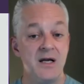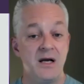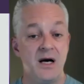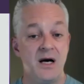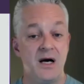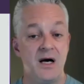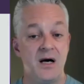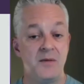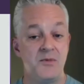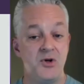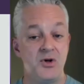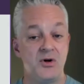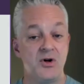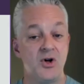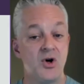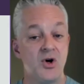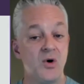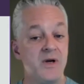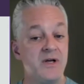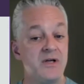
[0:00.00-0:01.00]
You can
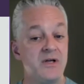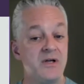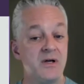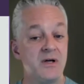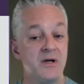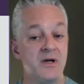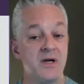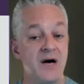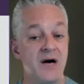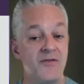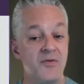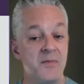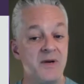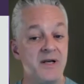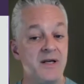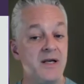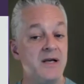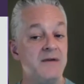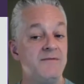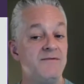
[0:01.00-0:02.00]
go into
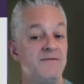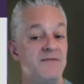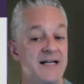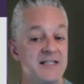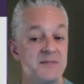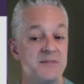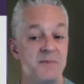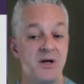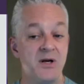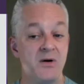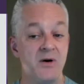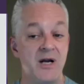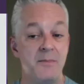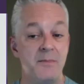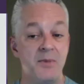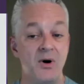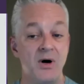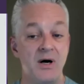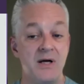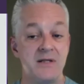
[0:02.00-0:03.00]
government investment grade
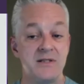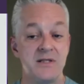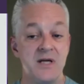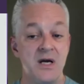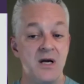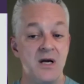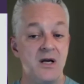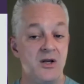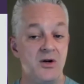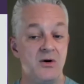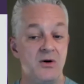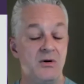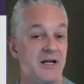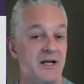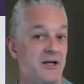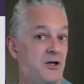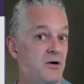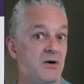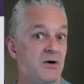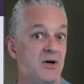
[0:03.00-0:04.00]
bonds,
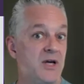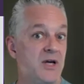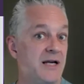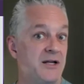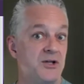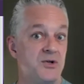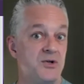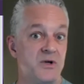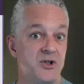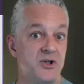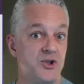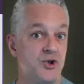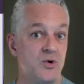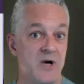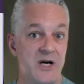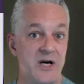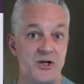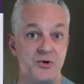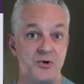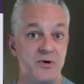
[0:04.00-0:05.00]
like you can get into a
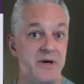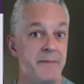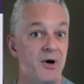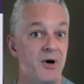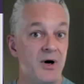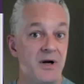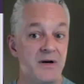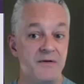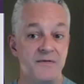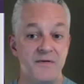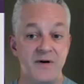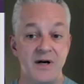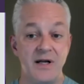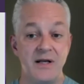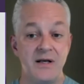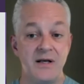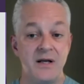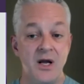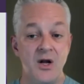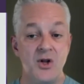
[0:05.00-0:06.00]
treasury bond
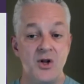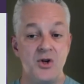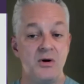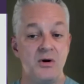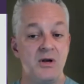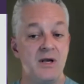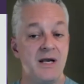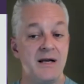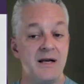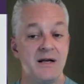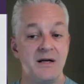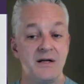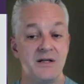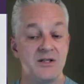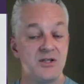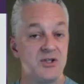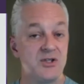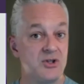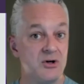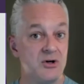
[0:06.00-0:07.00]
fund, you can get into a
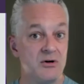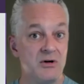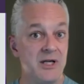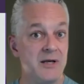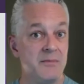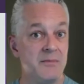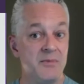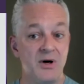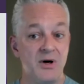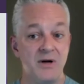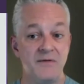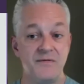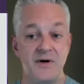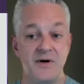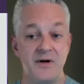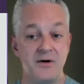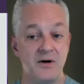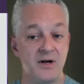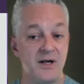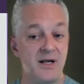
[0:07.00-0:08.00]
sterling bond
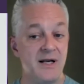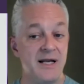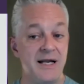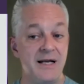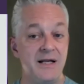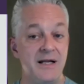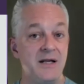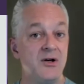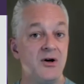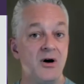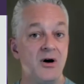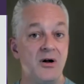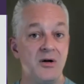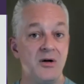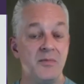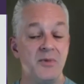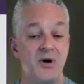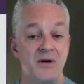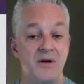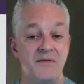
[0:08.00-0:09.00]
fund or a Canadian dollar
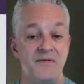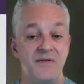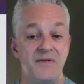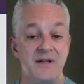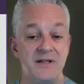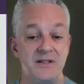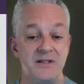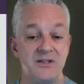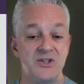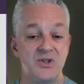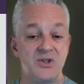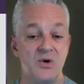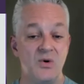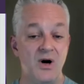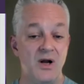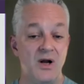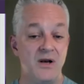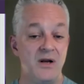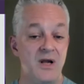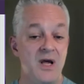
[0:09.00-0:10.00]
bond fund, and so on.